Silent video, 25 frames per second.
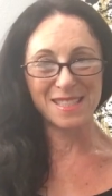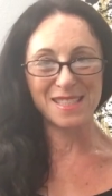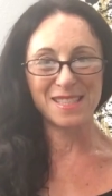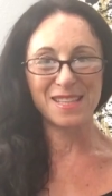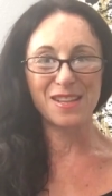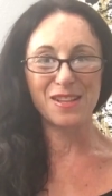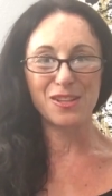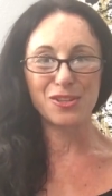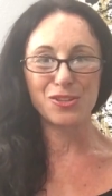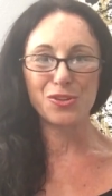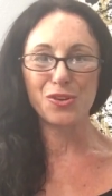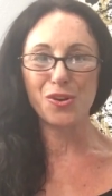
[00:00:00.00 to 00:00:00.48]
I
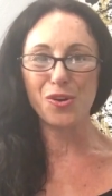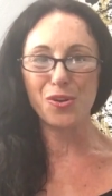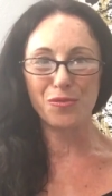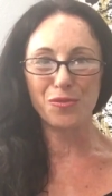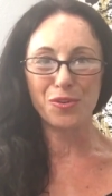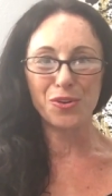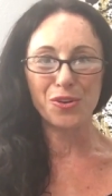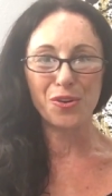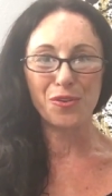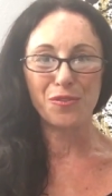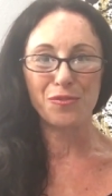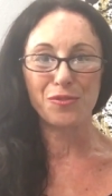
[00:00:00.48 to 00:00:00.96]
say this
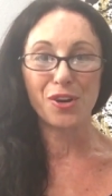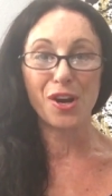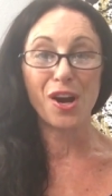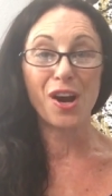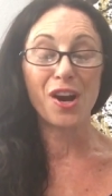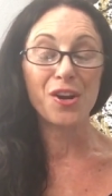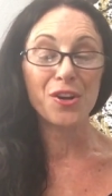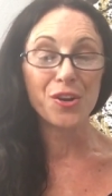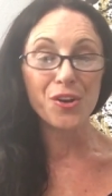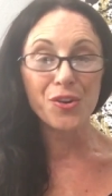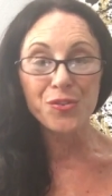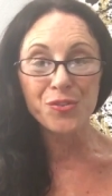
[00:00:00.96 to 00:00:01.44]
over and over,
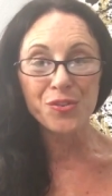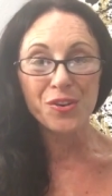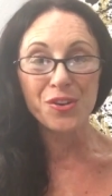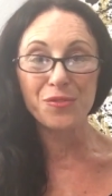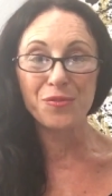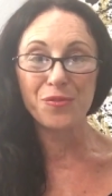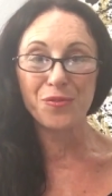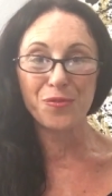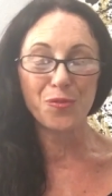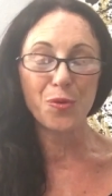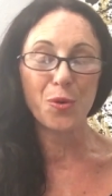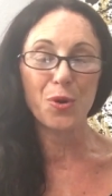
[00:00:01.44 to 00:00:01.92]

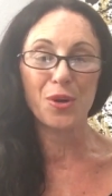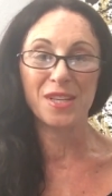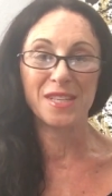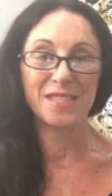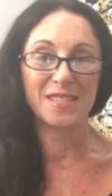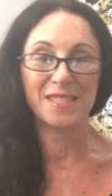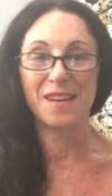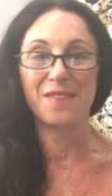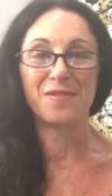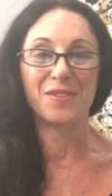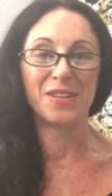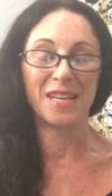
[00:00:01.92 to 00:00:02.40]

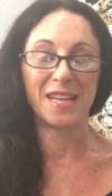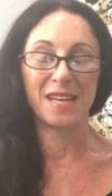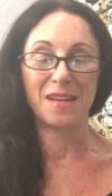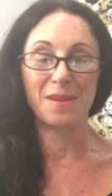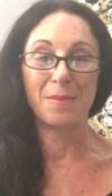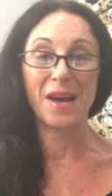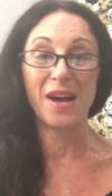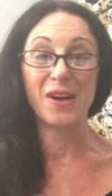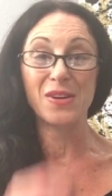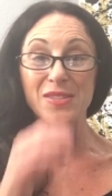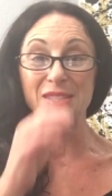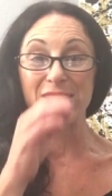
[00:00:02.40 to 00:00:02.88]
147
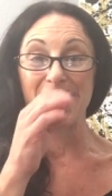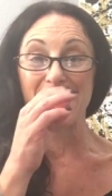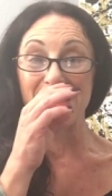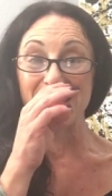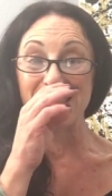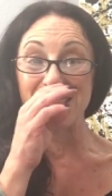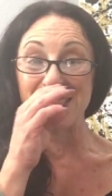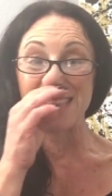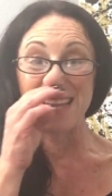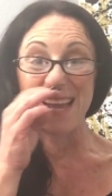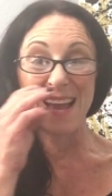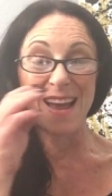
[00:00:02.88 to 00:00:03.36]
emails
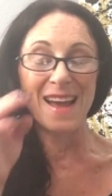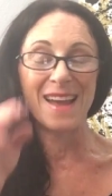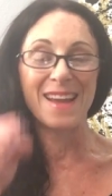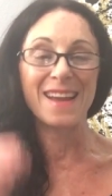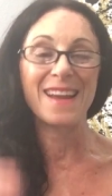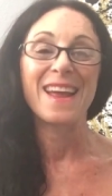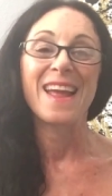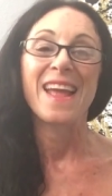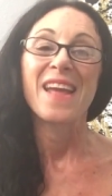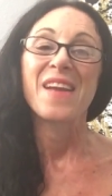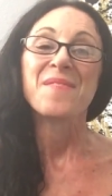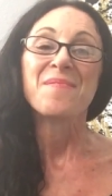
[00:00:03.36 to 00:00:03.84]
a
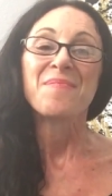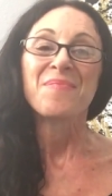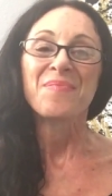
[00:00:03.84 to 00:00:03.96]
day,